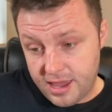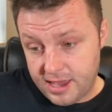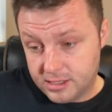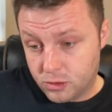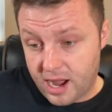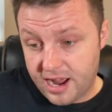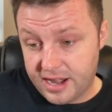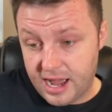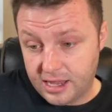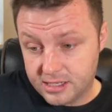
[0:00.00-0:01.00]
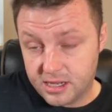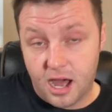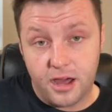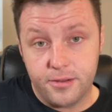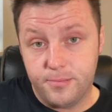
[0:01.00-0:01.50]
It's quite a nice
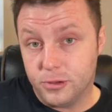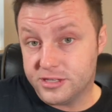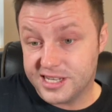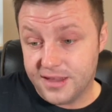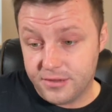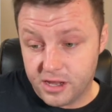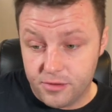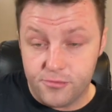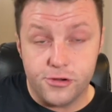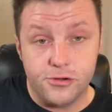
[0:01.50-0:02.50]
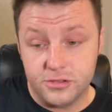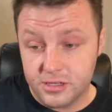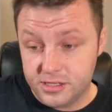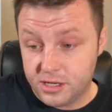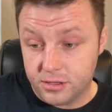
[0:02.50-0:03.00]
garden put together. You've got
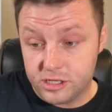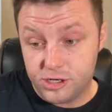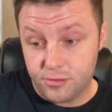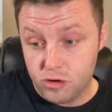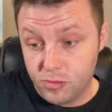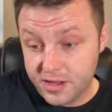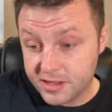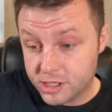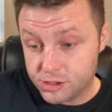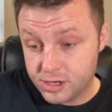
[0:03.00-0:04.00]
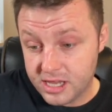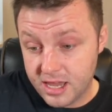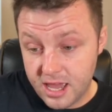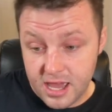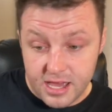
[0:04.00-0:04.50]
roses, you've got the cherubi in the
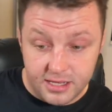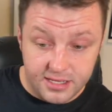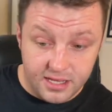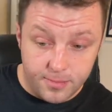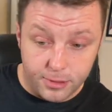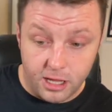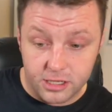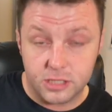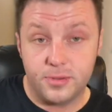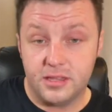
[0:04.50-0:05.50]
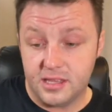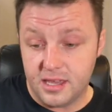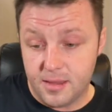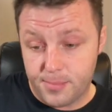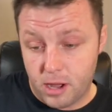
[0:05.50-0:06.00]
tree, you see the blossom in
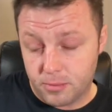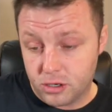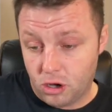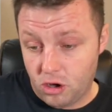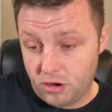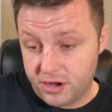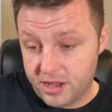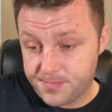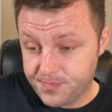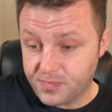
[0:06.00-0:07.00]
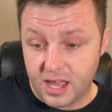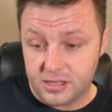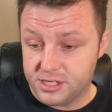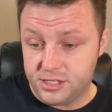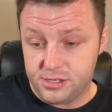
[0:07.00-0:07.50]
the bottom corner,
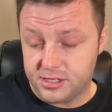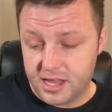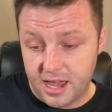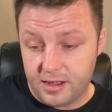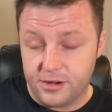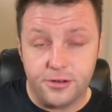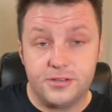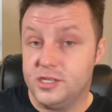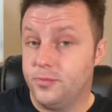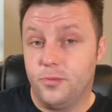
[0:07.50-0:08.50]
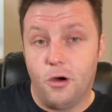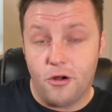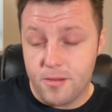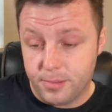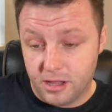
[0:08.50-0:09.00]
and she's just there. I don't know if she's
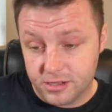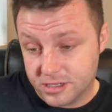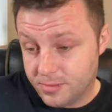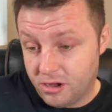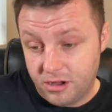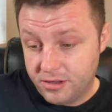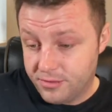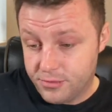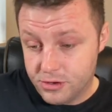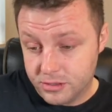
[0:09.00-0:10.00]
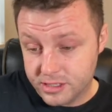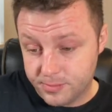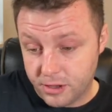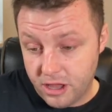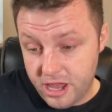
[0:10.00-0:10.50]
watering blossom or the roses,
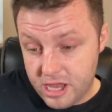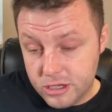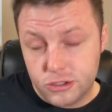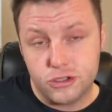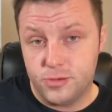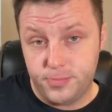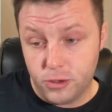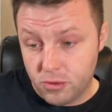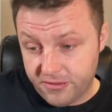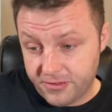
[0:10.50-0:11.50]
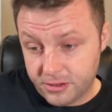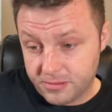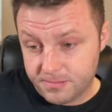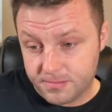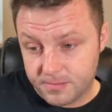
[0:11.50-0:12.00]
but such a
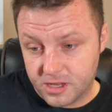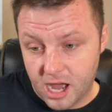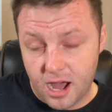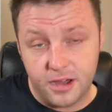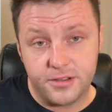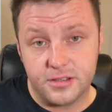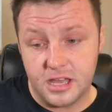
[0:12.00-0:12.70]
beautiful card,